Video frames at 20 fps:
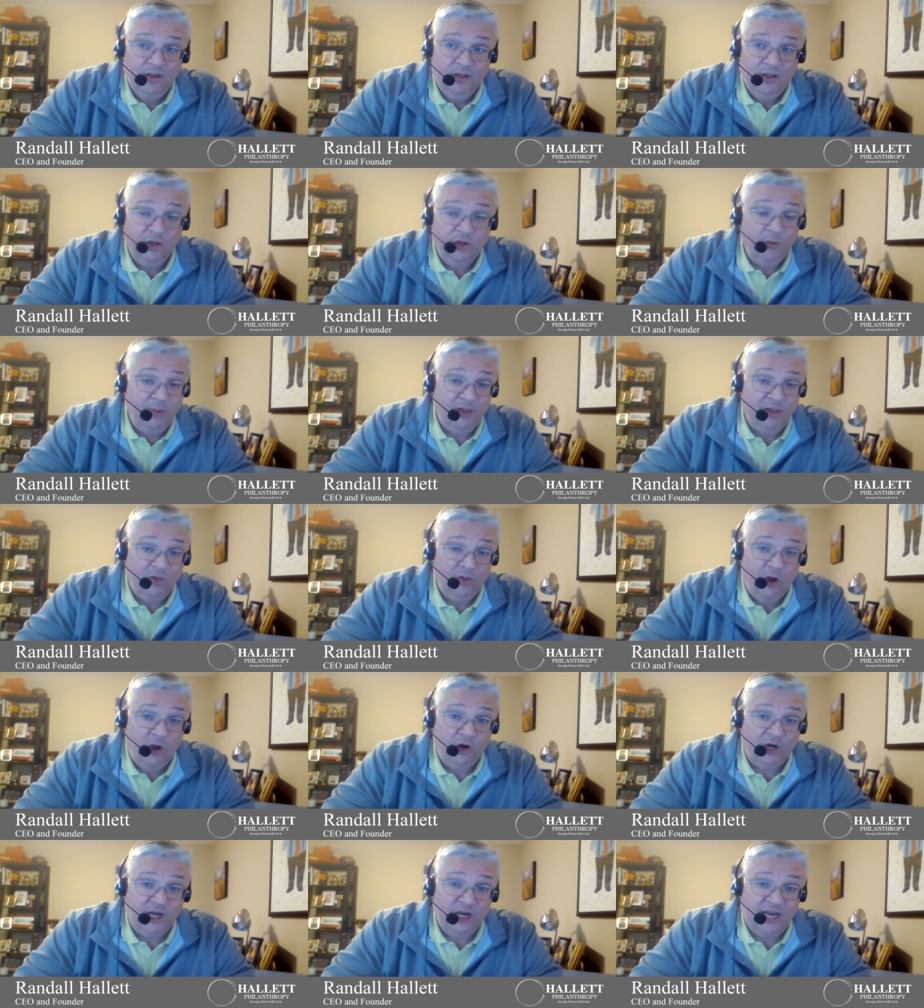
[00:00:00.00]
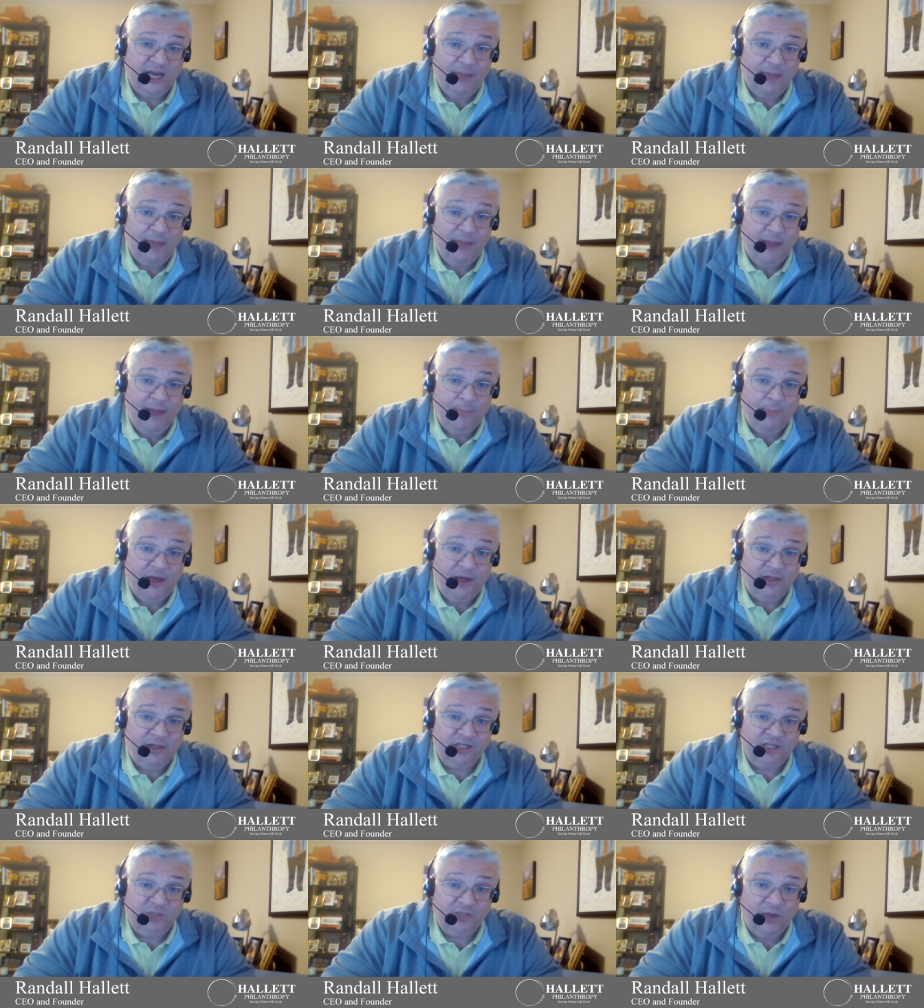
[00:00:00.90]
little bit longer today, my
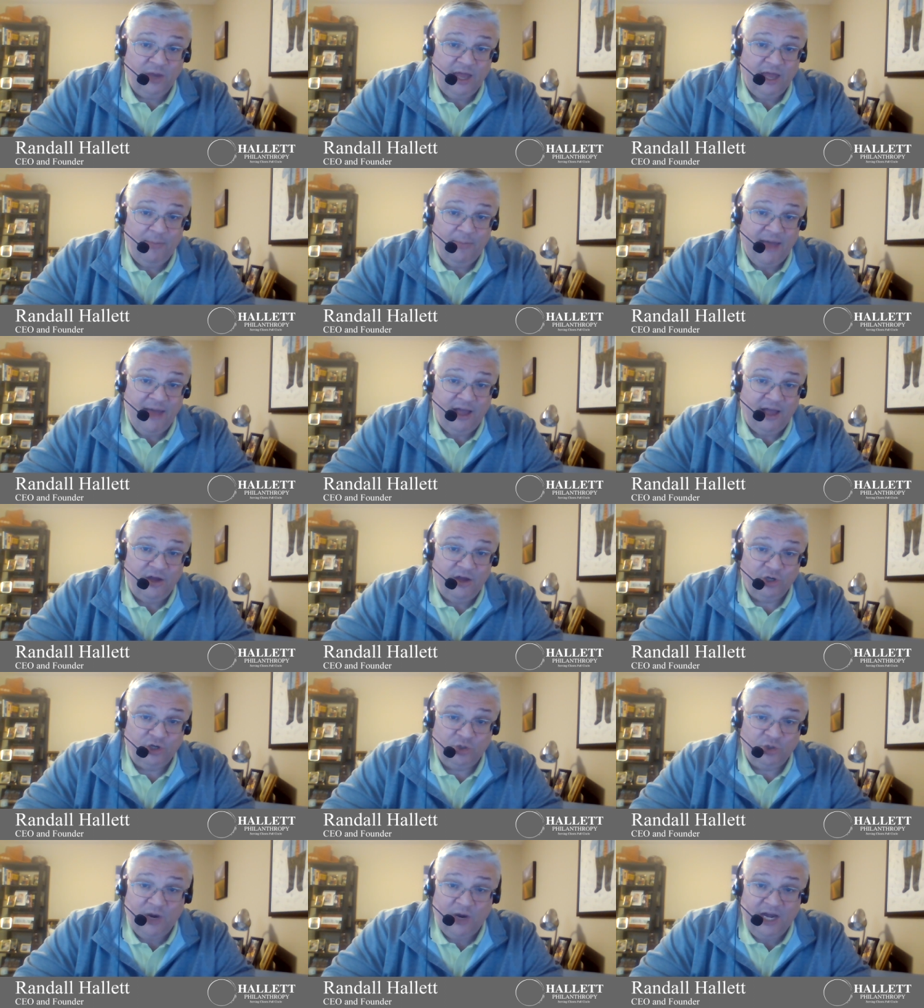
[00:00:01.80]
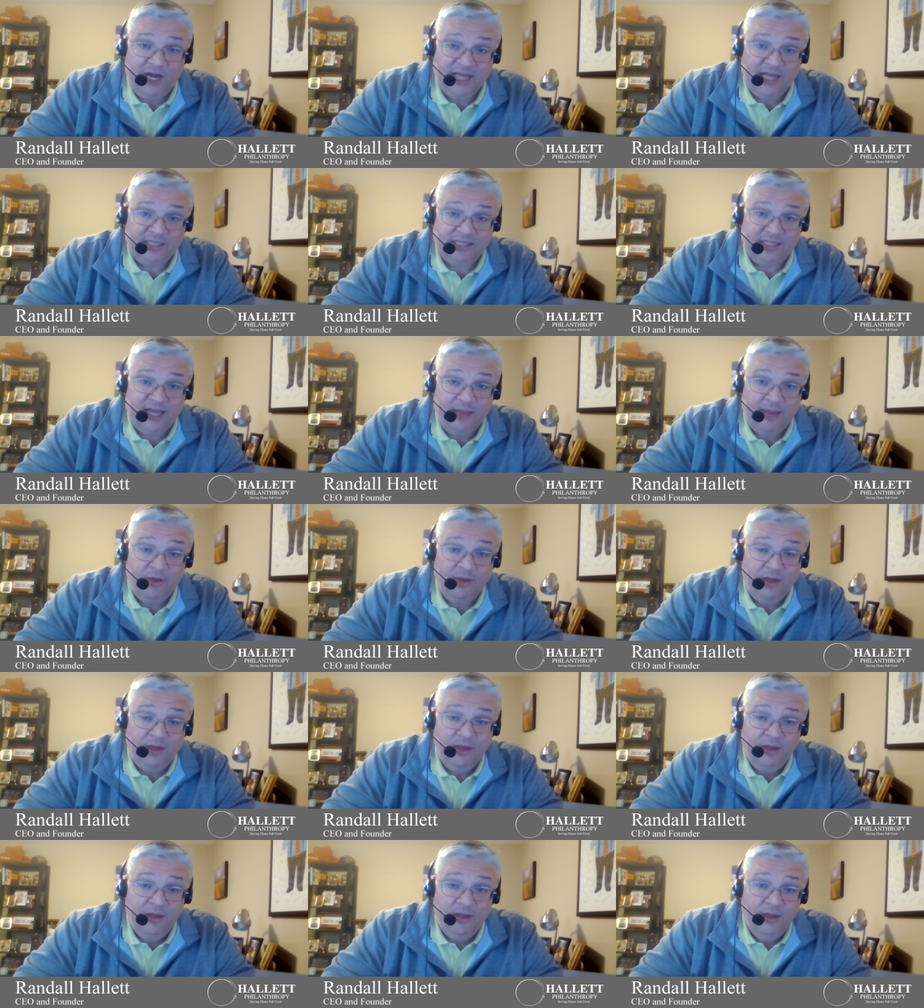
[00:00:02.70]
apologies. We'll get it back under 20 next time,
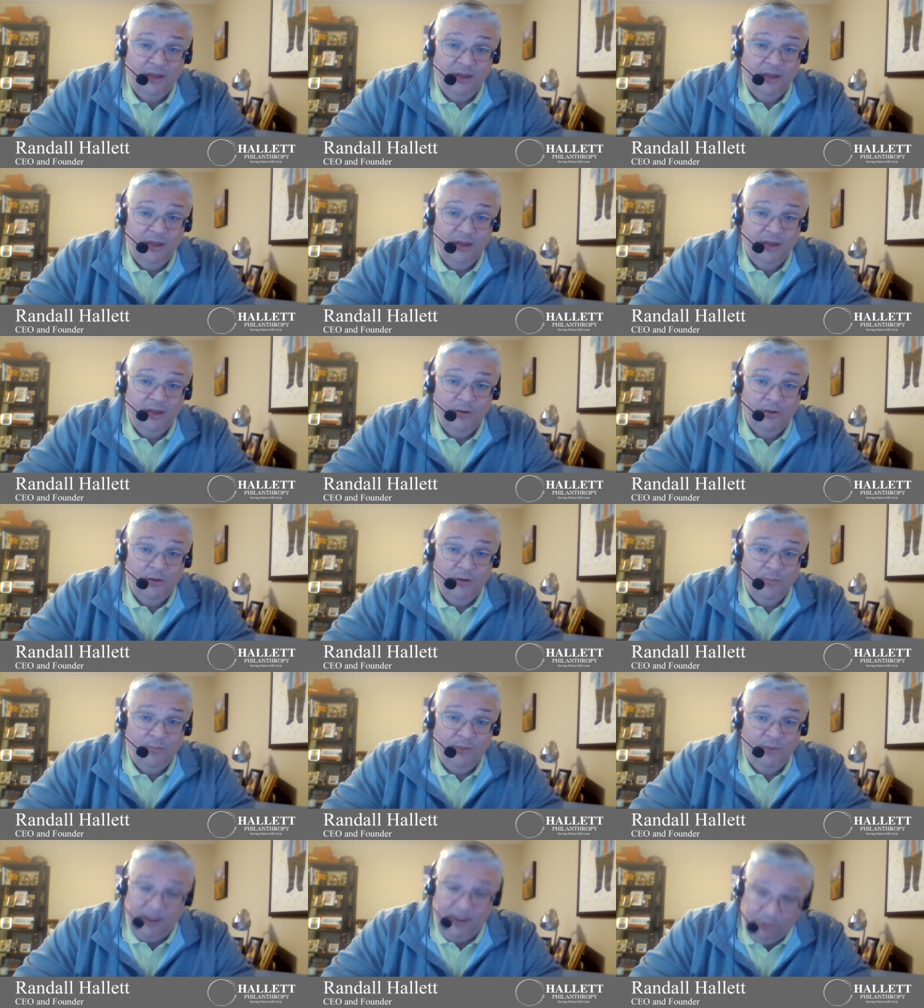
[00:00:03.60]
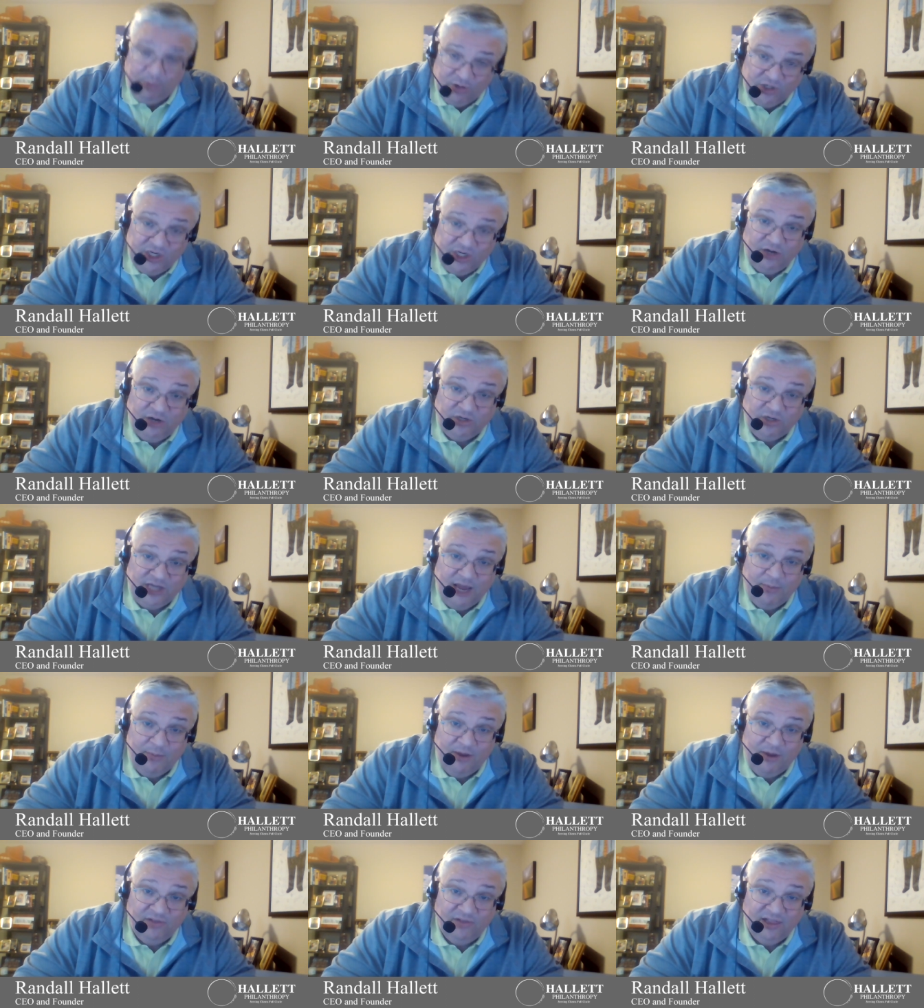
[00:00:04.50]
but I appreciate your
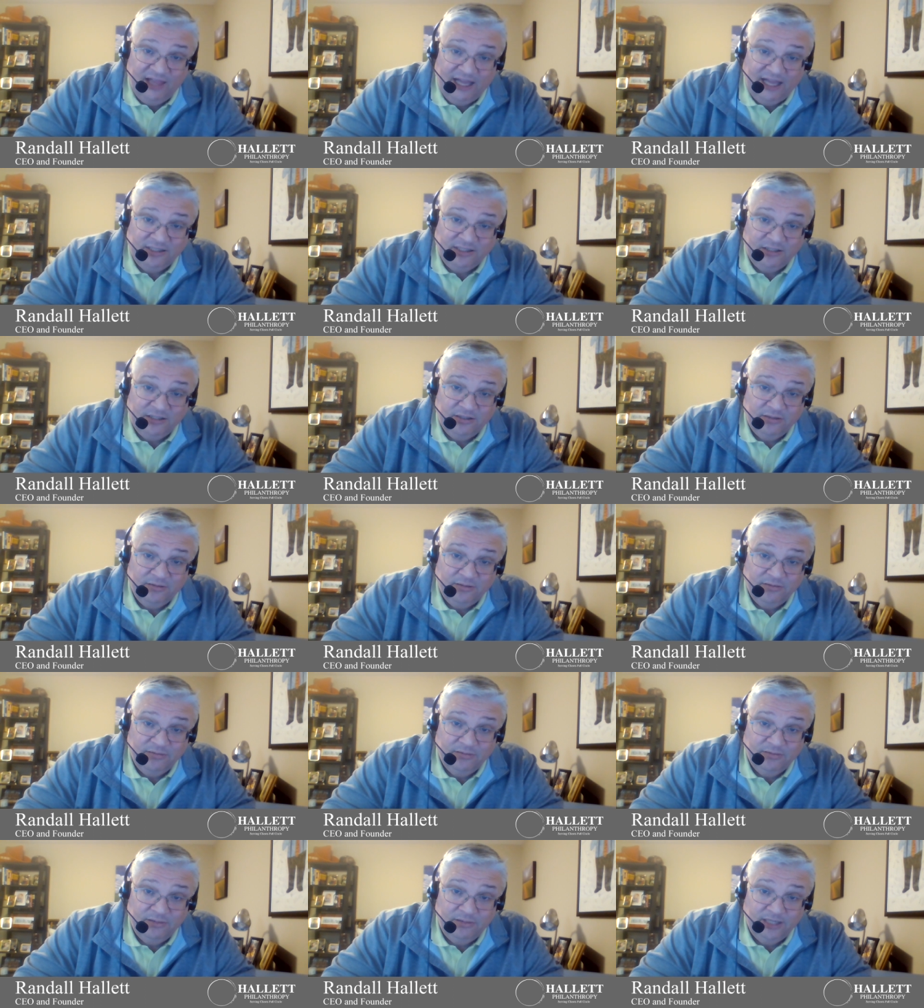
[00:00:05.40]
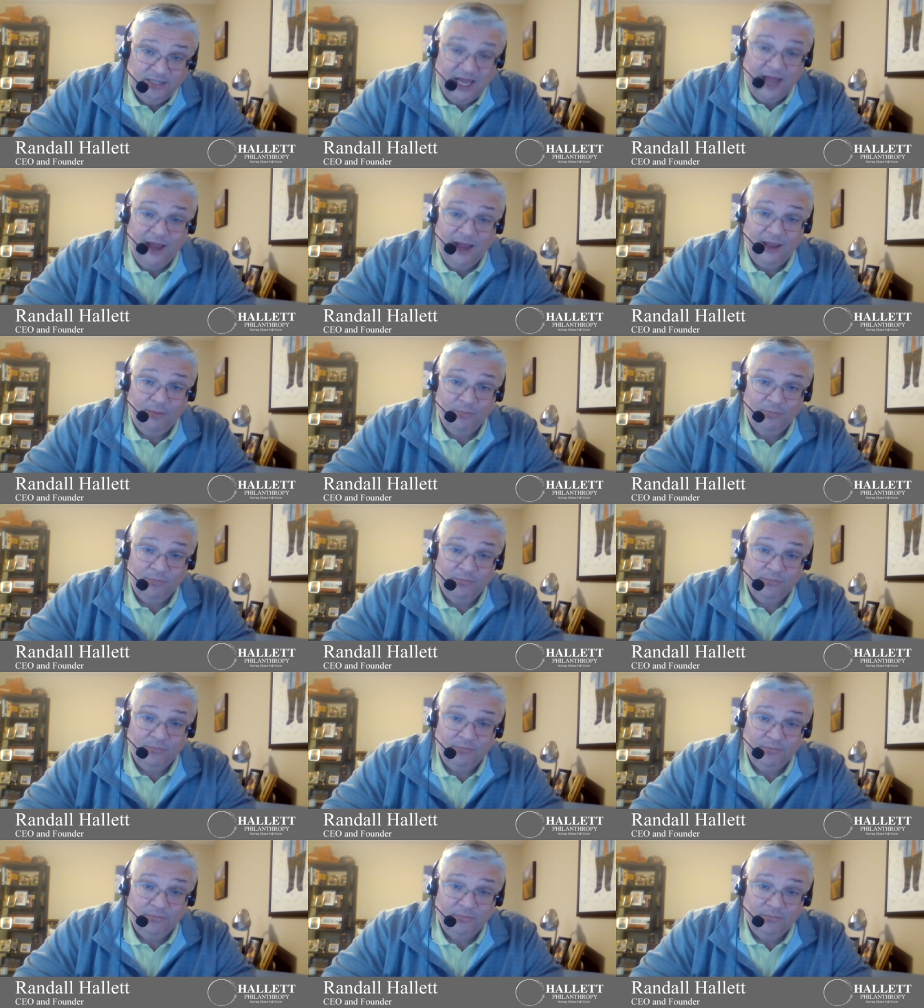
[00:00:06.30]
time nevertheless. Time.
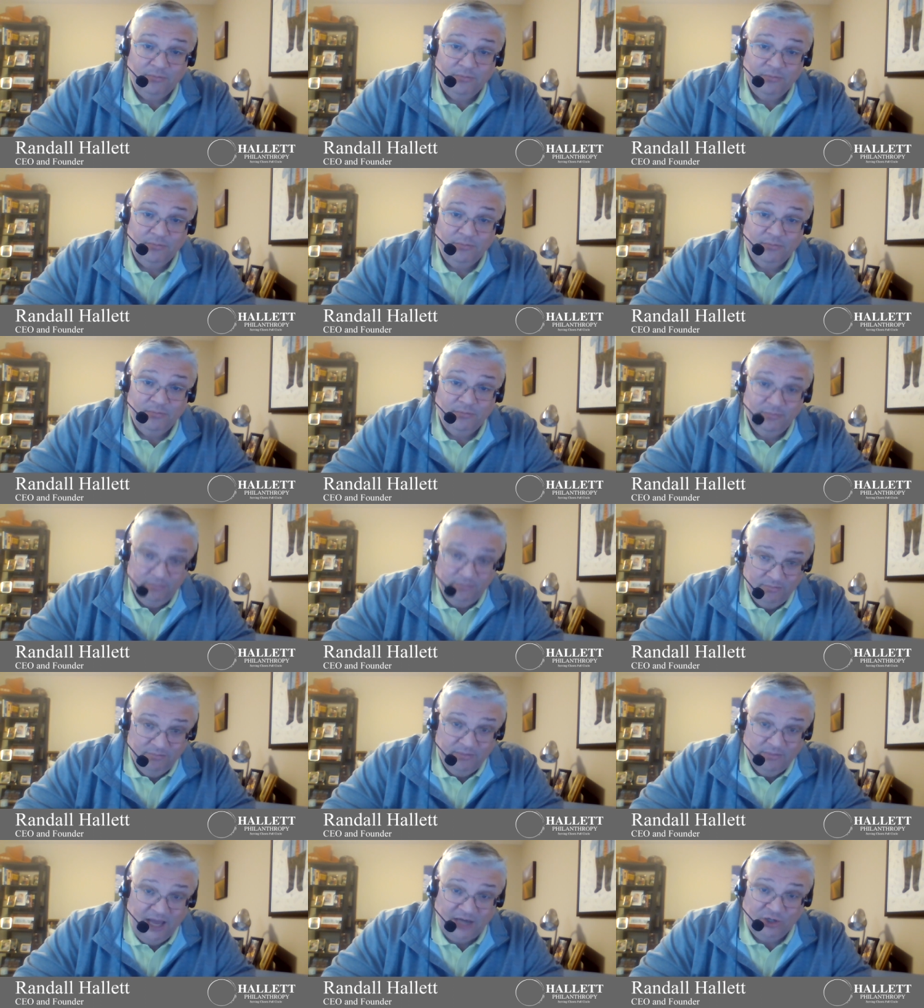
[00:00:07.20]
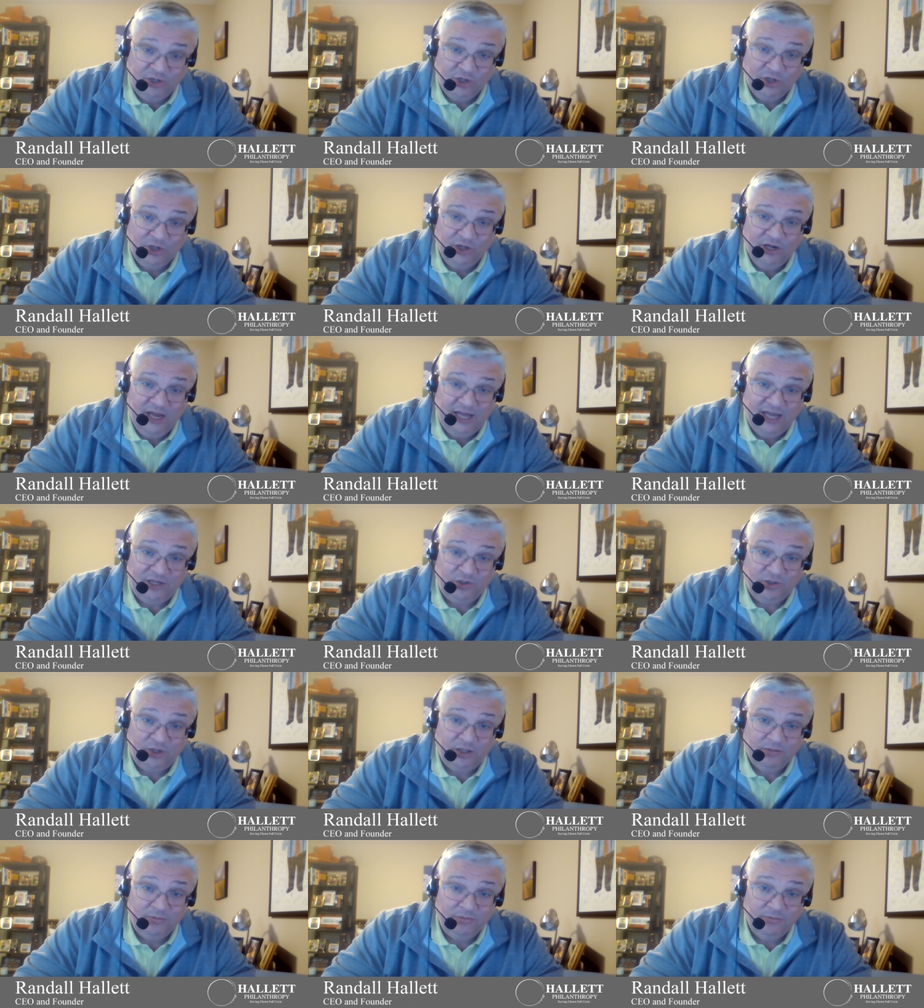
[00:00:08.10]
I took a little
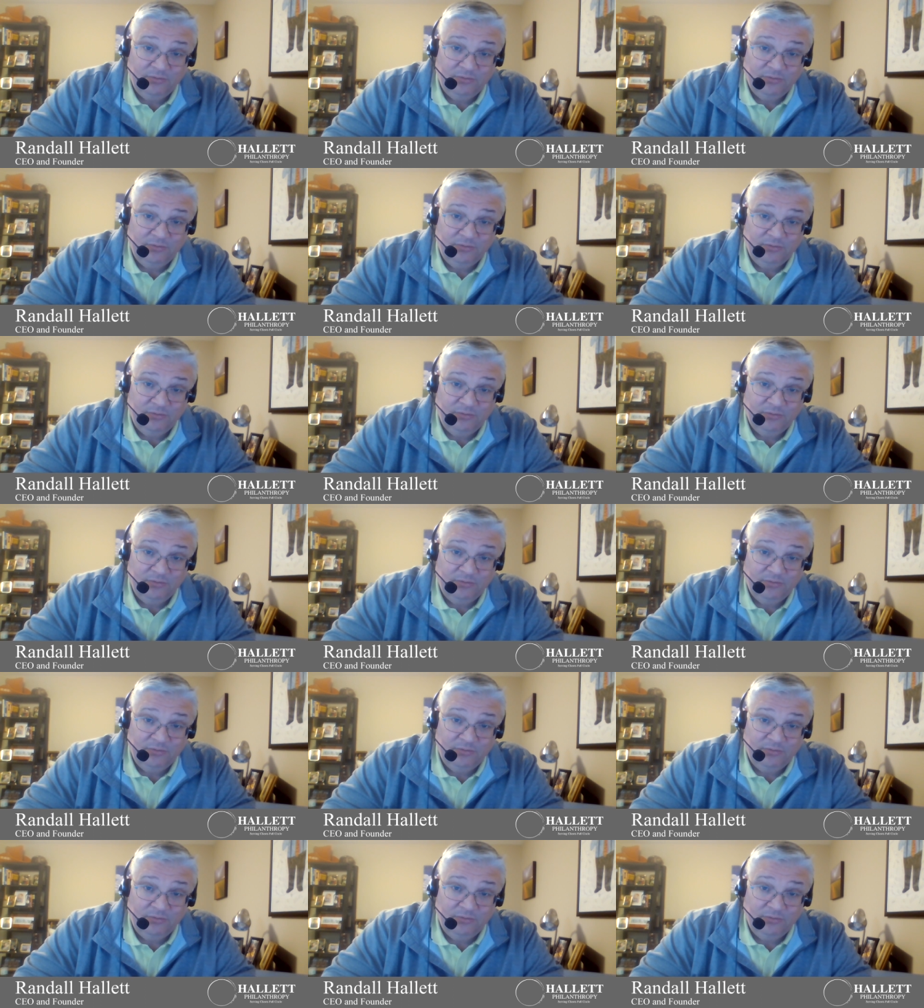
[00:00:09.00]
extra,